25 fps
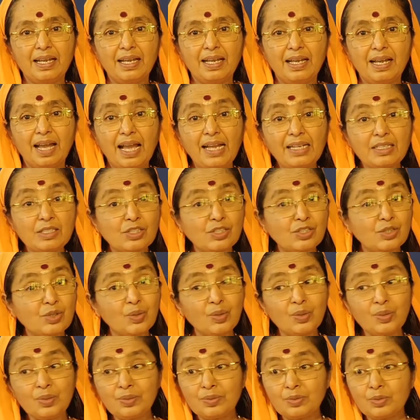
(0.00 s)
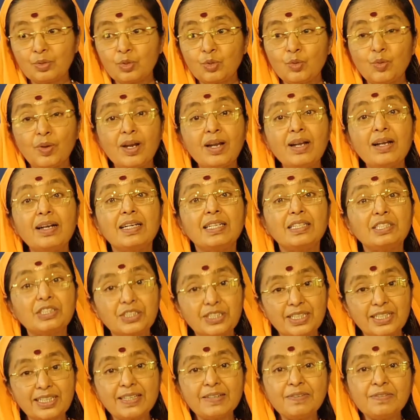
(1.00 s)
And so Dhruva
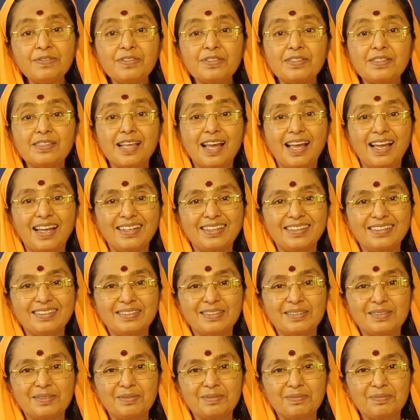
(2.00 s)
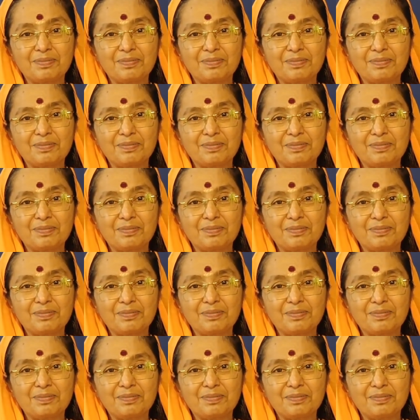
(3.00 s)
achieves that,